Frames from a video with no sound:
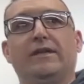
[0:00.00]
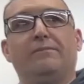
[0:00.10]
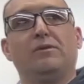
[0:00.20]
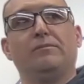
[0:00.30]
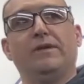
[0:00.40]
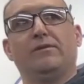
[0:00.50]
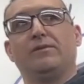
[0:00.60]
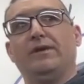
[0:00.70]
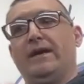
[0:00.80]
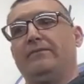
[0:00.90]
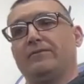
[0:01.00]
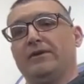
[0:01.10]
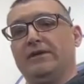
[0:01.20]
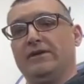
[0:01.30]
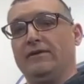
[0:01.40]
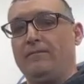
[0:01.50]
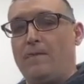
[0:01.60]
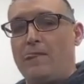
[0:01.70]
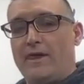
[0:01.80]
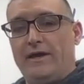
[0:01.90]
They put me in a rehab for a year
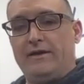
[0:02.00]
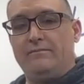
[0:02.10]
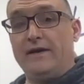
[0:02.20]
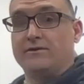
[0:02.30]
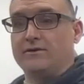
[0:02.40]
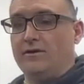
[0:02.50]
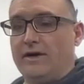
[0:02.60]
in Mexico.